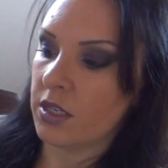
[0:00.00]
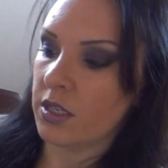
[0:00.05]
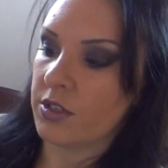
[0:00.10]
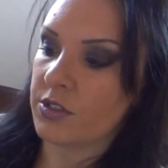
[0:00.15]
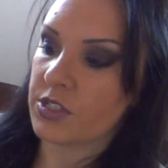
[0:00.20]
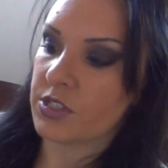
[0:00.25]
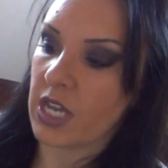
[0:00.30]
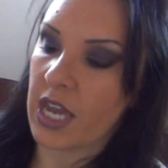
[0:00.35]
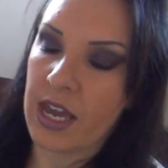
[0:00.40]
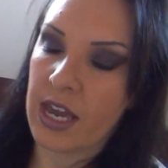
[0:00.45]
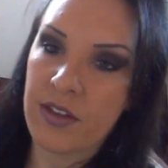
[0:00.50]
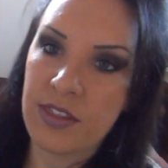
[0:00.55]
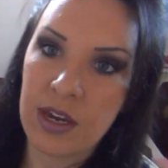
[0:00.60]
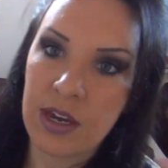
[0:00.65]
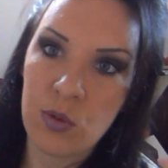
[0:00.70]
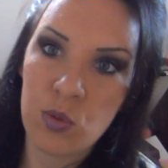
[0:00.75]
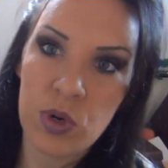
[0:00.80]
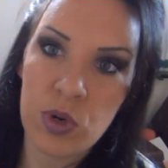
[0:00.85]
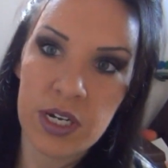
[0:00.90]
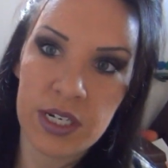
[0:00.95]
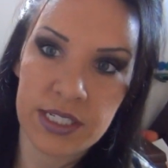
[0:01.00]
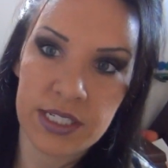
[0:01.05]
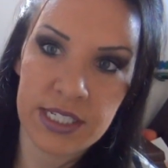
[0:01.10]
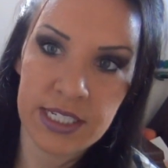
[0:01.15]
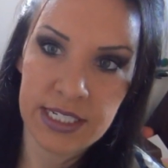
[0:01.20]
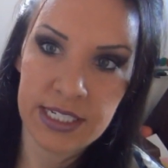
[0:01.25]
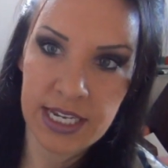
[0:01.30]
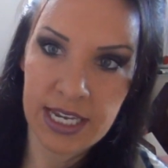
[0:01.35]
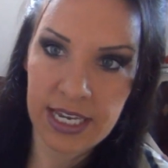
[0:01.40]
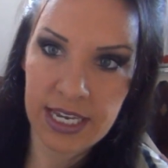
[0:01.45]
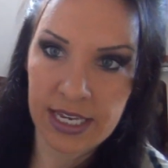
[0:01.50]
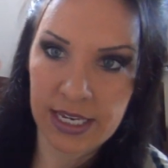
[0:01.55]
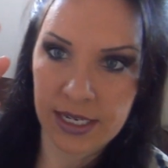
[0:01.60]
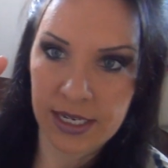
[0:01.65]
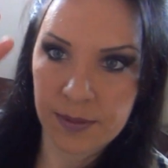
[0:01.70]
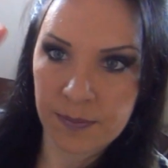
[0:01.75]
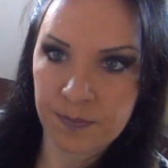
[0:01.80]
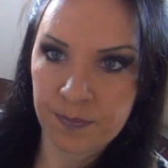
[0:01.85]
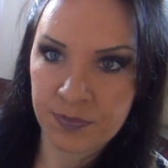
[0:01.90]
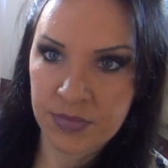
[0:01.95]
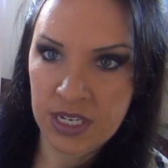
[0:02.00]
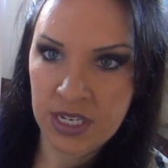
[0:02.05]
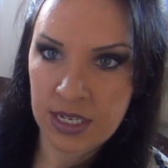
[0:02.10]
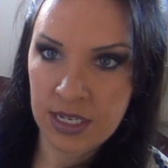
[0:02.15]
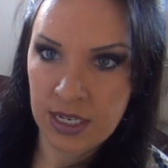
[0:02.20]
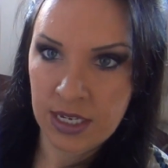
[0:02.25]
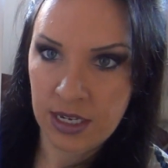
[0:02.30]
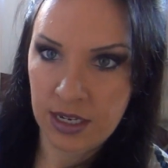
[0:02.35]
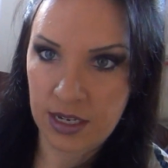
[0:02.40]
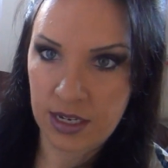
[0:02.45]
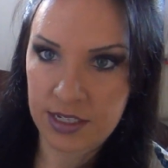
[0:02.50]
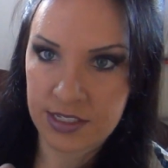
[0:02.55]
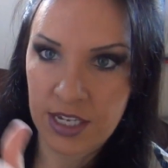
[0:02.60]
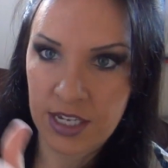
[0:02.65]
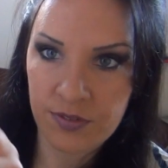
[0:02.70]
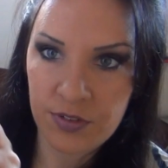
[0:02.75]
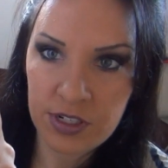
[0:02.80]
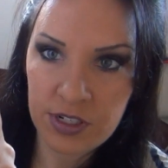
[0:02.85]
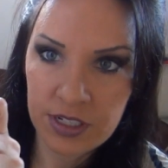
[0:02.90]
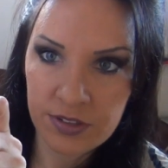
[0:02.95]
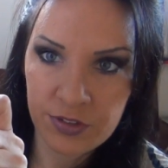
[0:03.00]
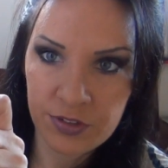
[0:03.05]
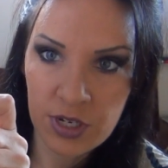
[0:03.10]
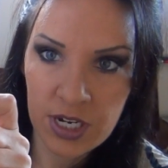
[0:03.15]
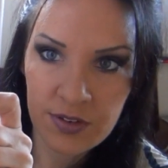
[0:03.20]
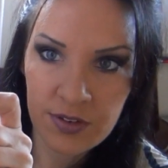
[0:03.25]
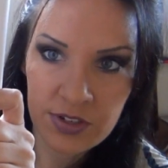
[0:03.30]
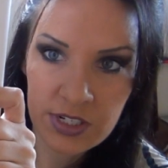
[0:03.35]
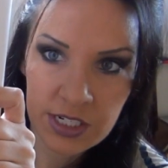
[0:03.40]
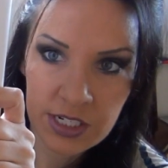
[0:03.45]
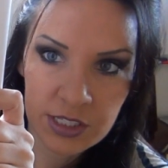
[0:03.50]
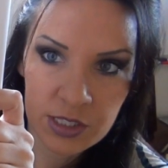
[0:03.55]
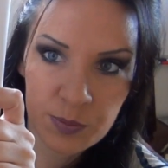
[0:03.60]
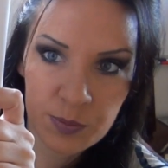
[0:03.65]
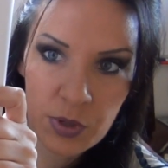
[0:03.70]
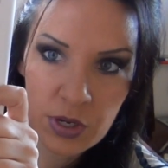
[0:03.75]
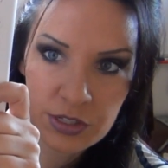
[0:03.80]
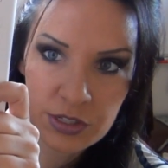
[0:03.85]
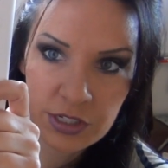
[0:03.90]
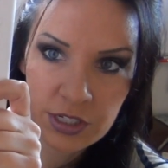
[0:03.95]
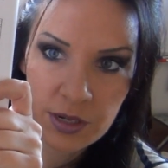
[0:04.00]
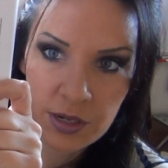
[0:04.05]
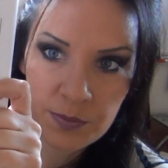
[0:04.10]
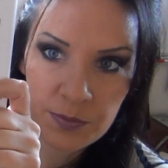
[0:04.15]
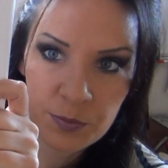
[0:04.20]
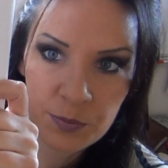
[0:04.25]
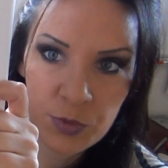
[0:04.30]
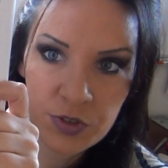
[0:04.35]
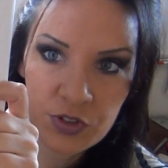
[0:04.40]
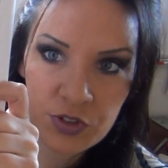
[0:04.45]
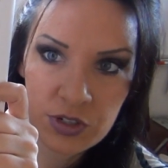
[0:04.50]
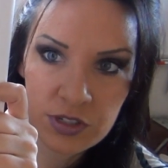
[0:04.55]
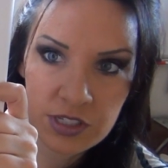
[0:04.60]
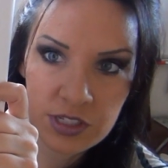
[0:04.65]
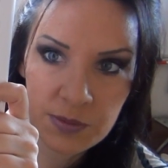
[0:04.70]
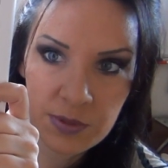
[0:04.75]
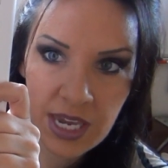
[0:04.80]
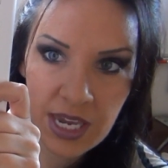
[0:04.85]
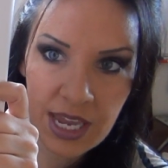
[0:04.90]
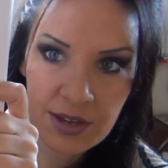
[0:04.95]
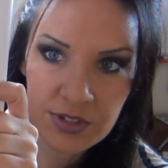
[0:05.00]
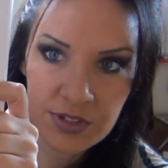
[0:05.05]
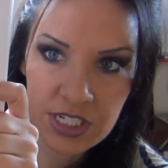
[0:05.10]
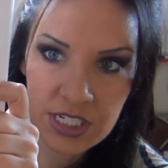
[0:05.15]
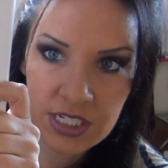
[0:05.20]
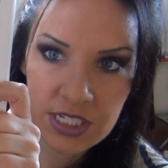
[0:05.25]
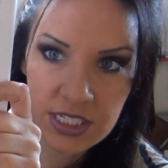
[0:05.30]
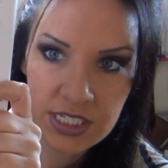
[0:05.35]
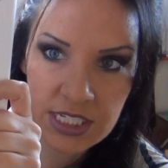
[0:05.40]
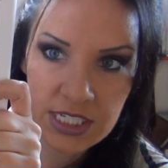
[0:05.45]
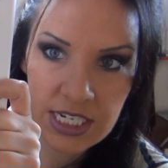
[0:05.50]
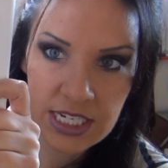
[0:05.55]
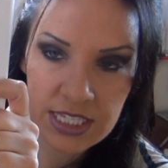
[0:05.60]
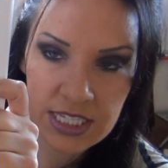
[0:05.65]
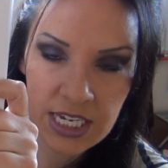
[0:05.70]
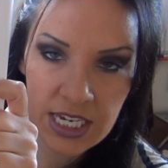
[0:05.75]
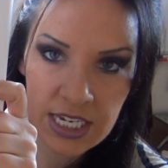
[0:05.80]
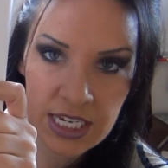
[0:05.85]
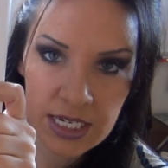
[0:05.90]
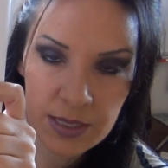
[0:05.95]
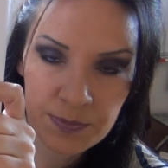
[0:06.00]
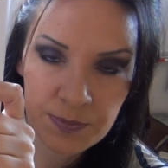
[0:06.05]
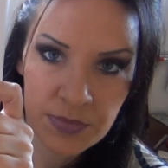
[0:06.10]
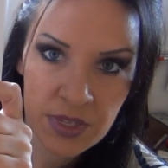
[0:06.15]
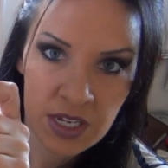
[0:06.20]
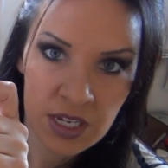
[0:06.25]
So how that works in here is, if you have a look at the bottom, we've got some counting underneath here.